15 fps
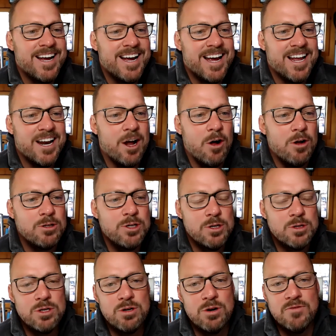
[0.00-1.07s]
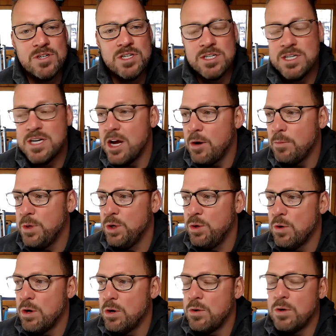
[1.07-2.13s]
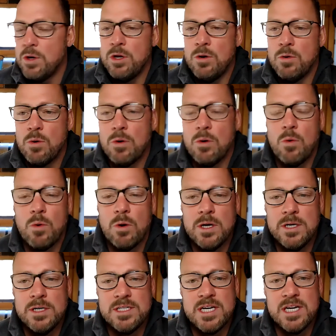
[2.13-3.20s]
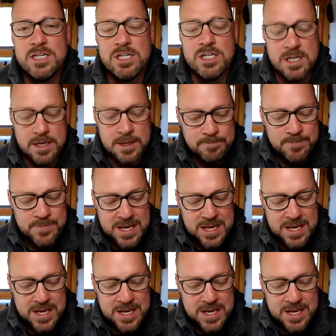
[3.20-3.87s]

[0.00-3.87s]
and also services to help you grow your organization.